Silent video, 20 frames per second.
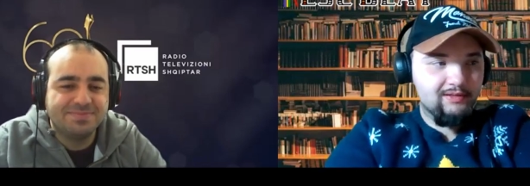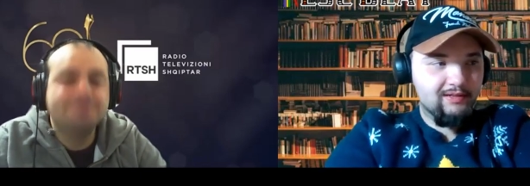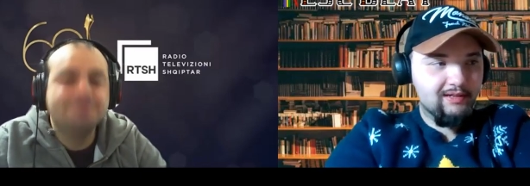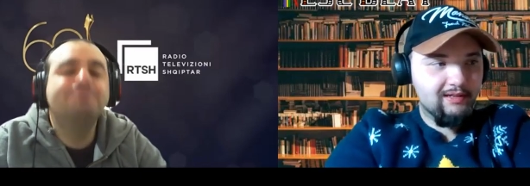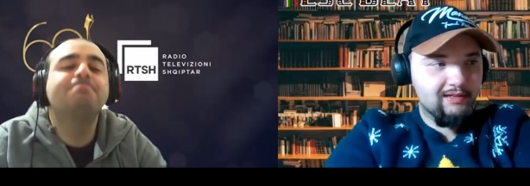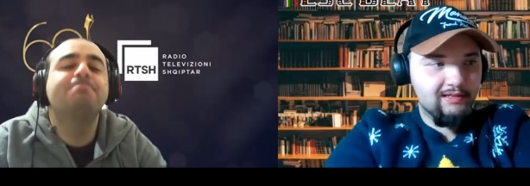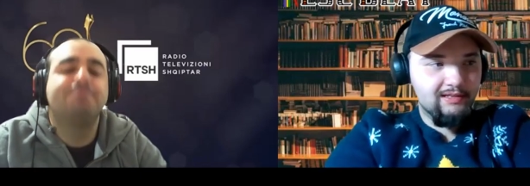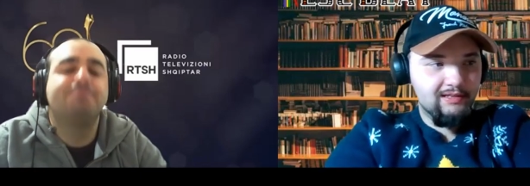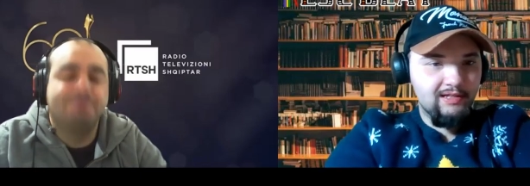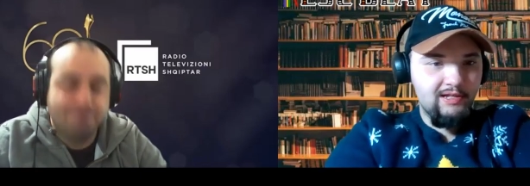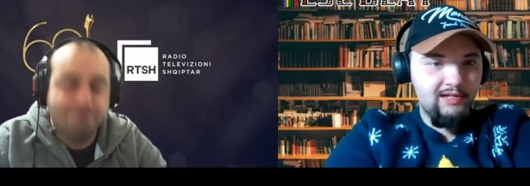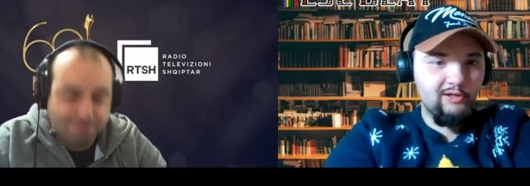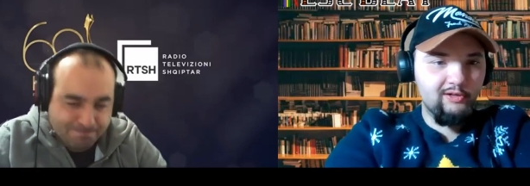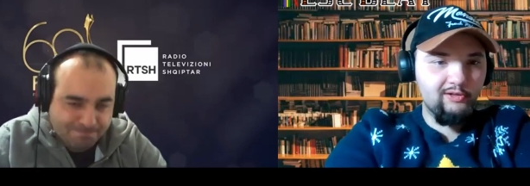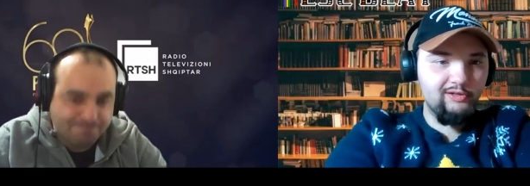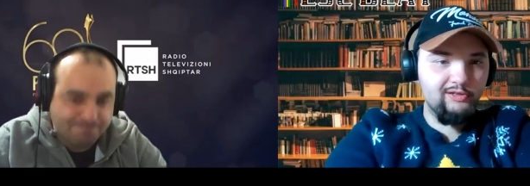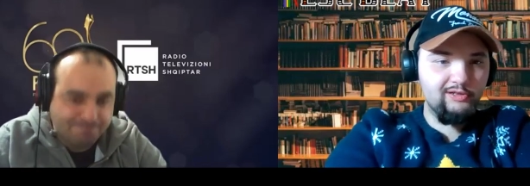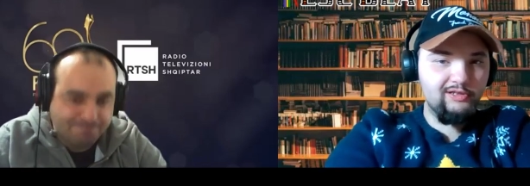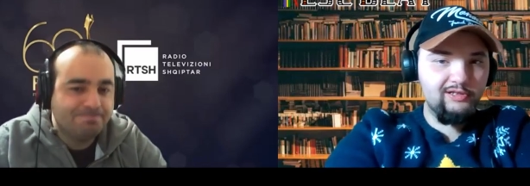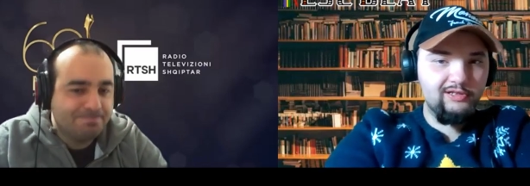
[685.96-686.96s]
Speaker 1: as the
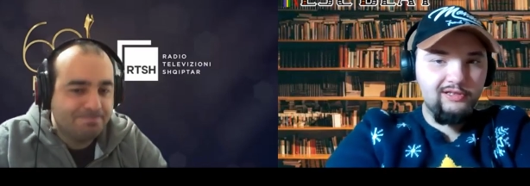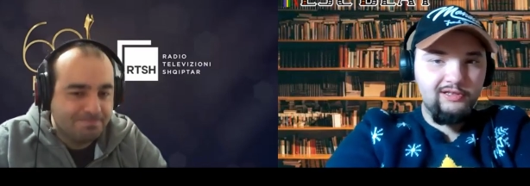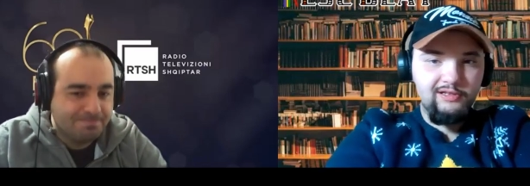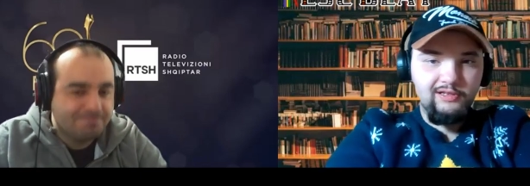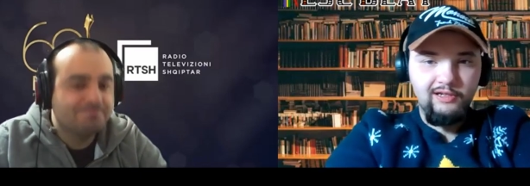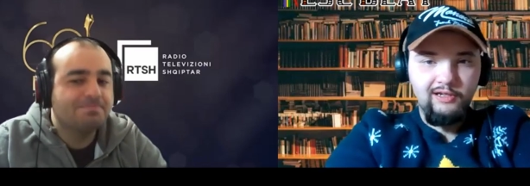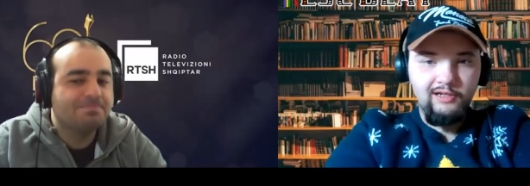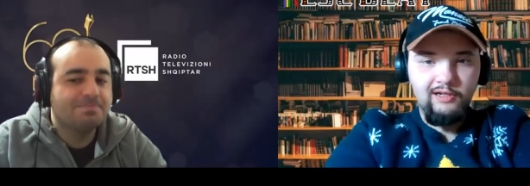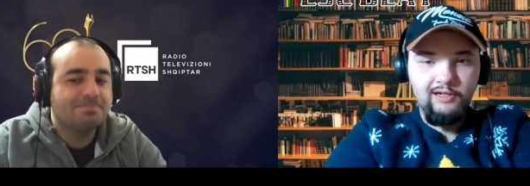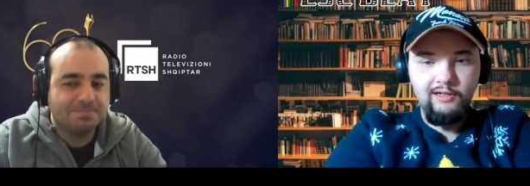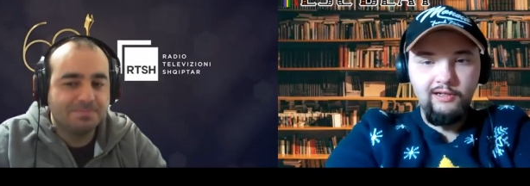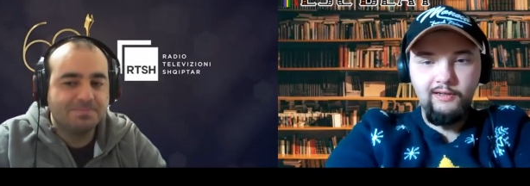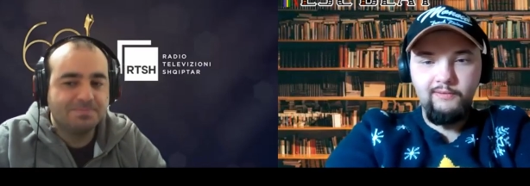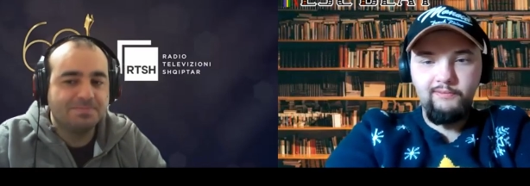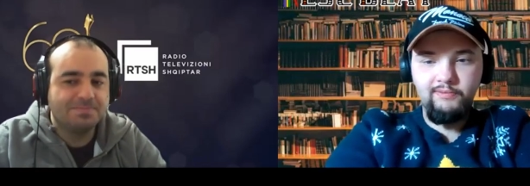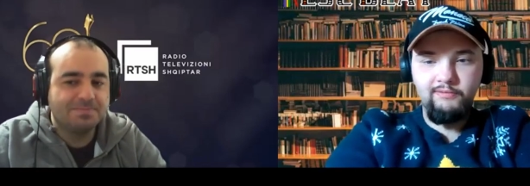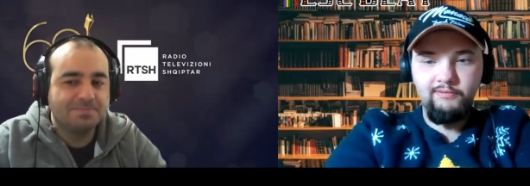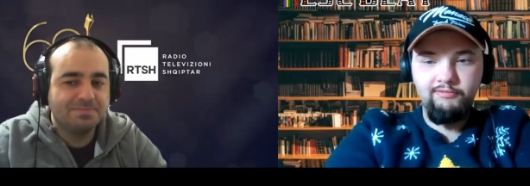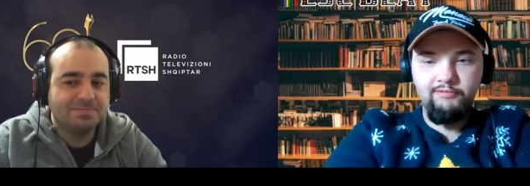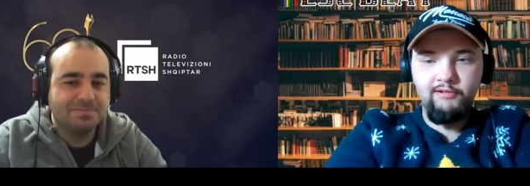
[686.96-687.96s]
others. I
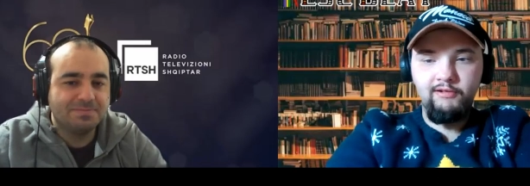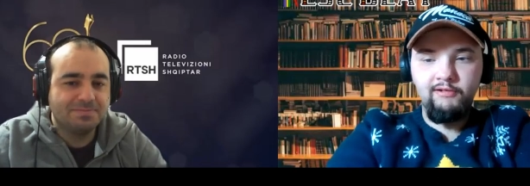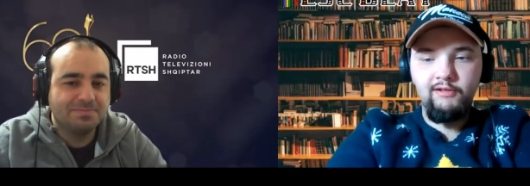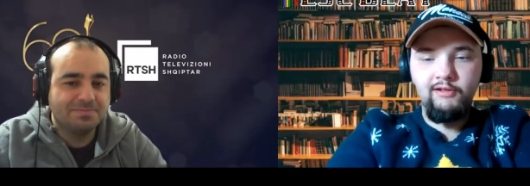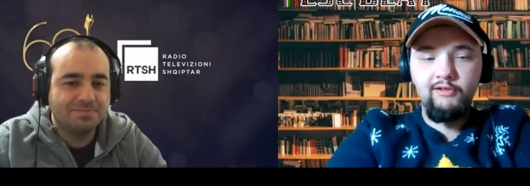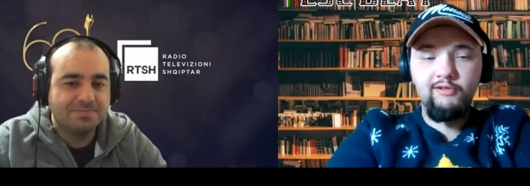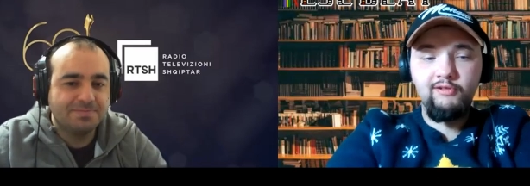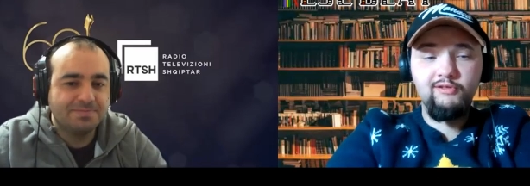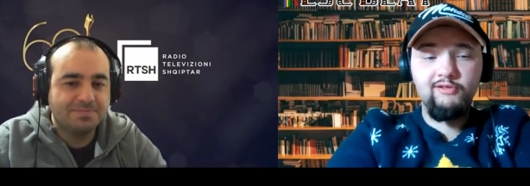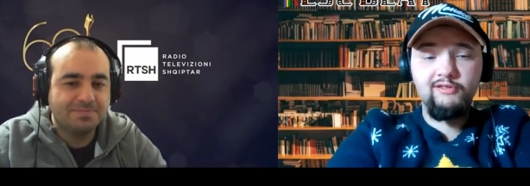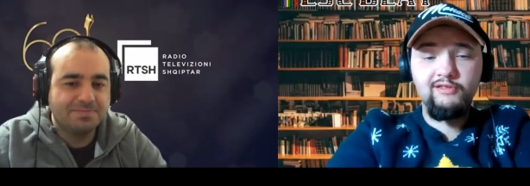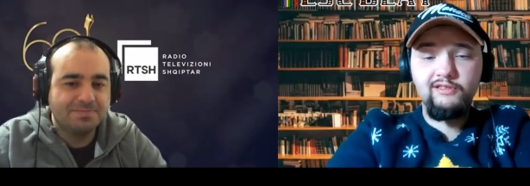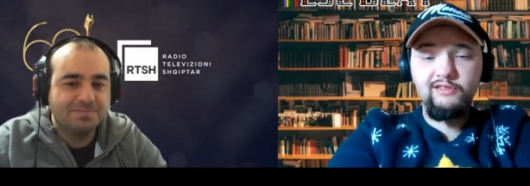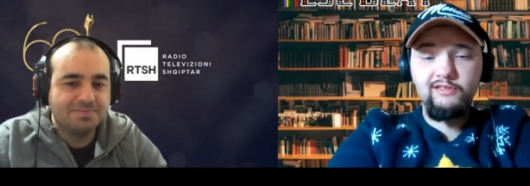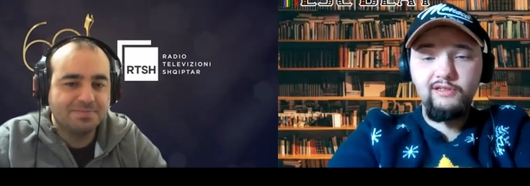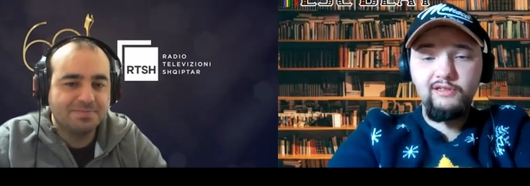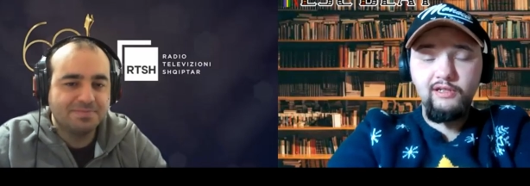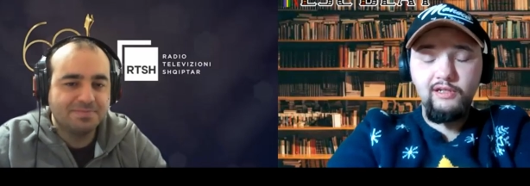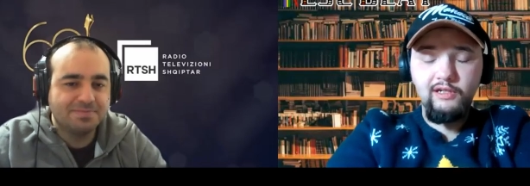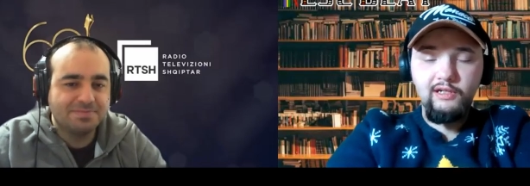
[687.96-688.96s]
prefer
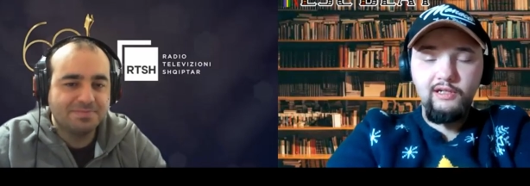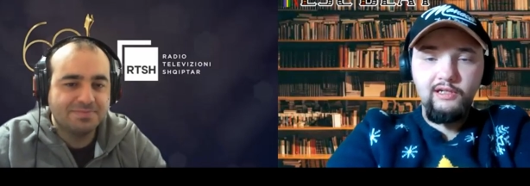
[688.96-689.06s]
others.